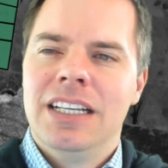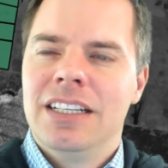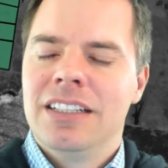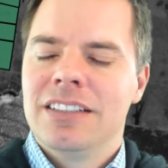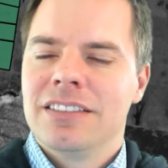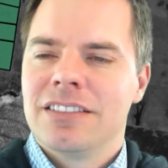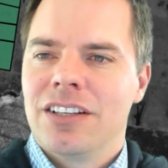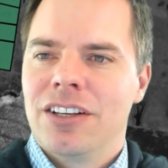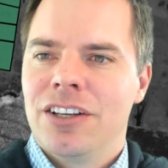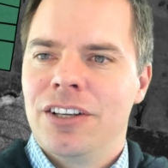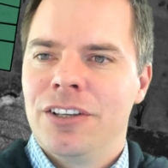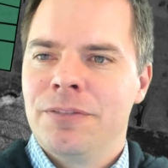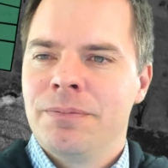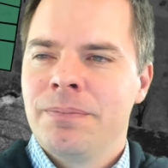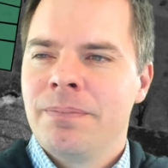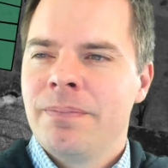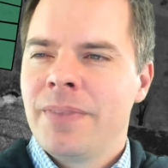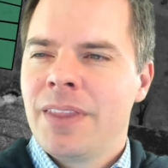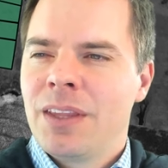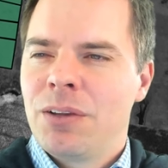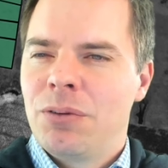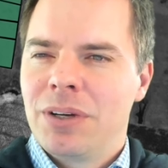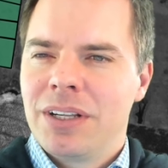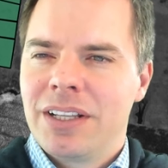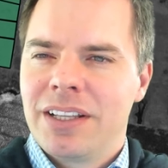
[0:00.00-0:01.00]
So
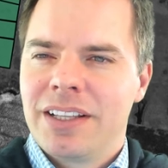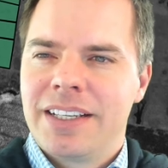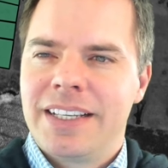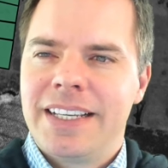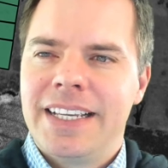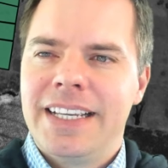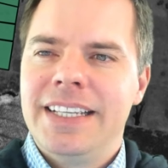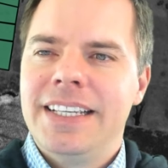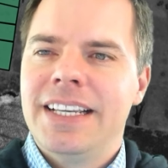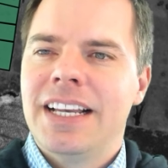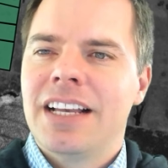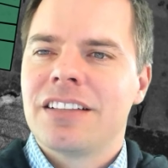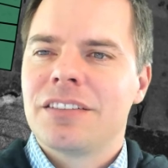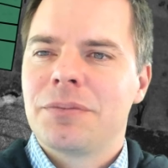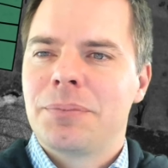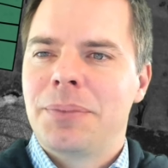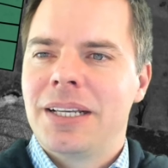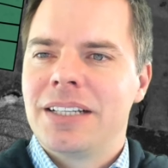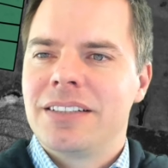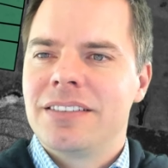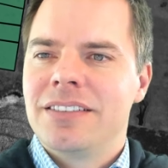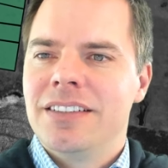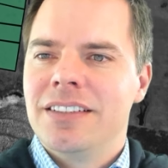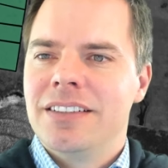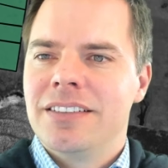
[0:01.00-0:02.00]
one of the key
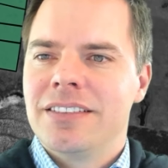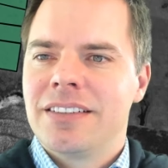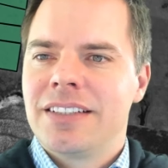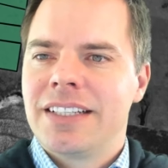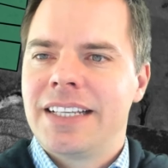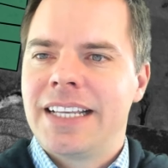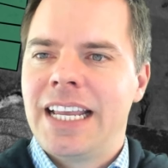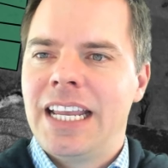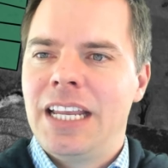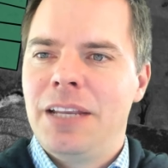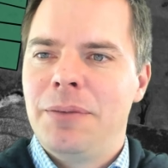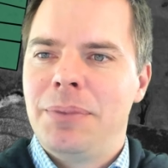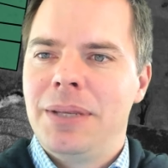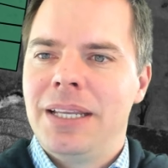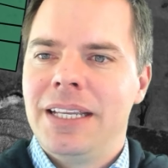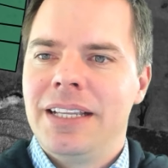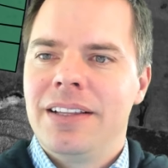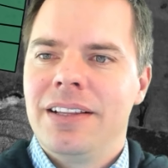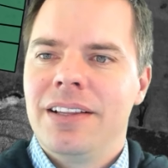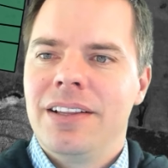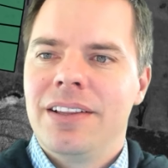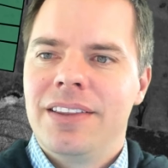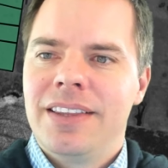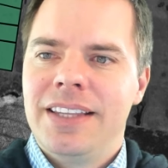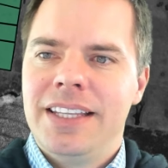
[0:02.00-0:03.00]
aspects is
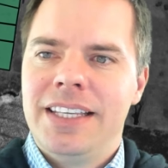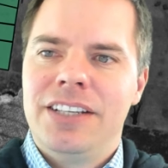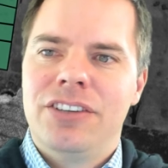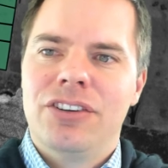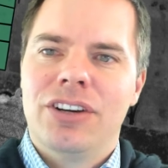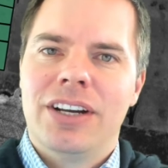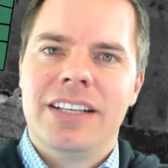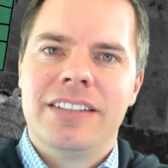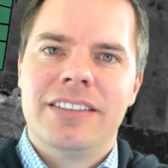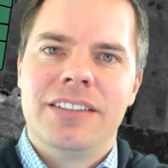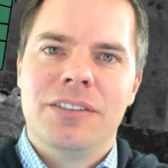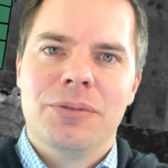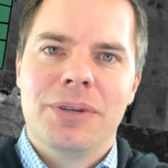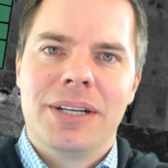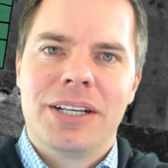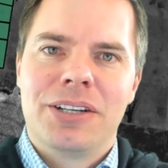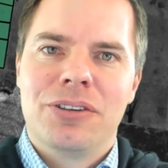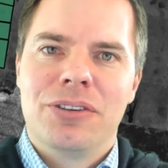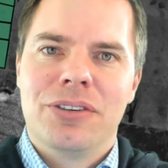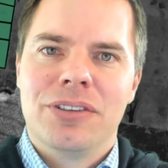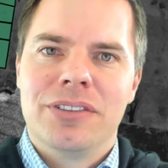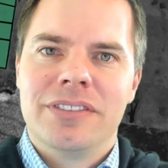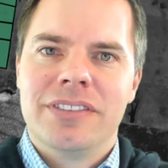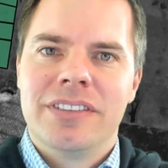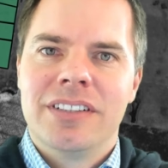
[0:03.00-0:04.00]
keeping the grazing
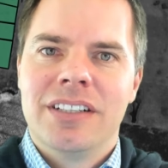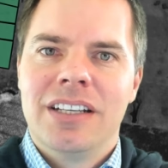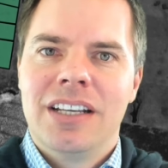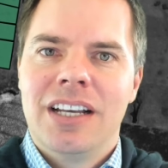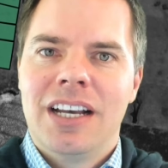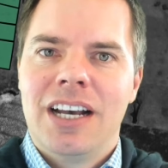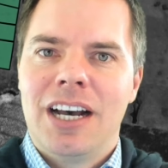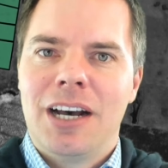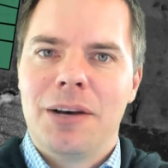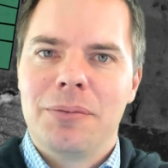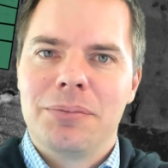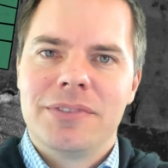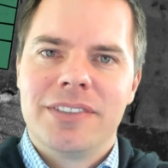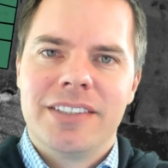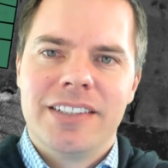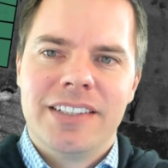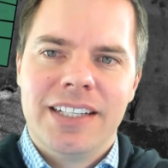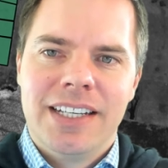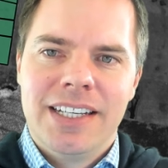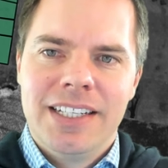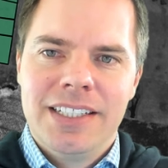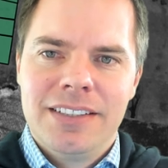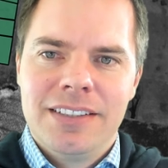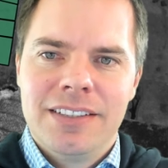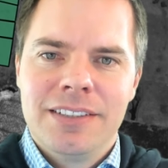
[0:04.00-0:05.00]
records up to
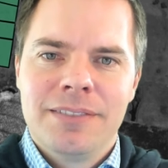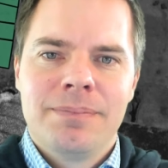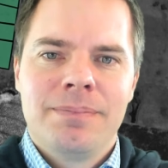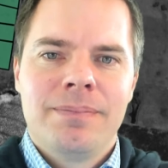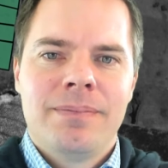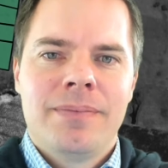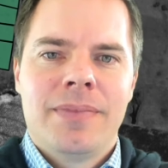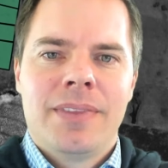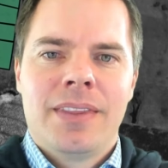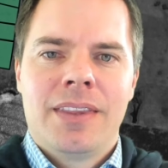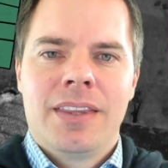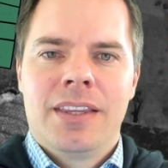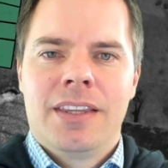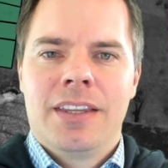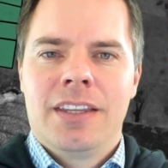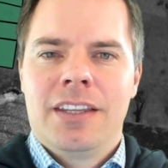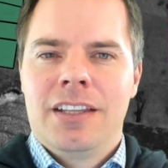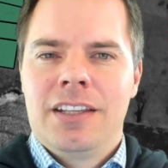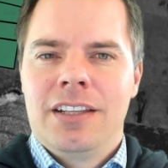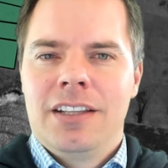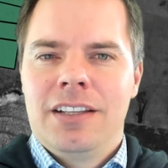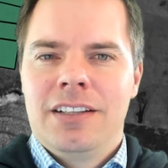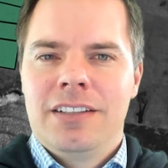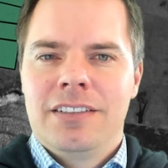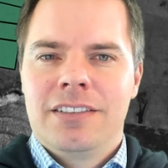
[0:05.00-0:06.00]
date.
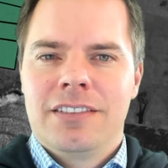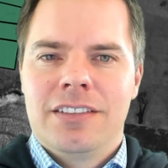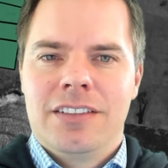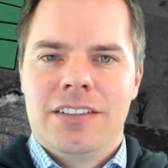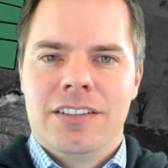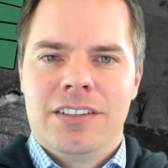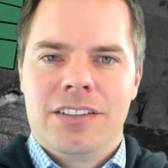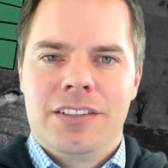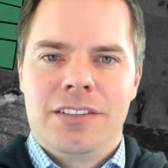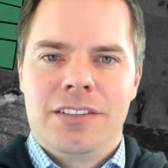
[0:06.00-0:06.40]
So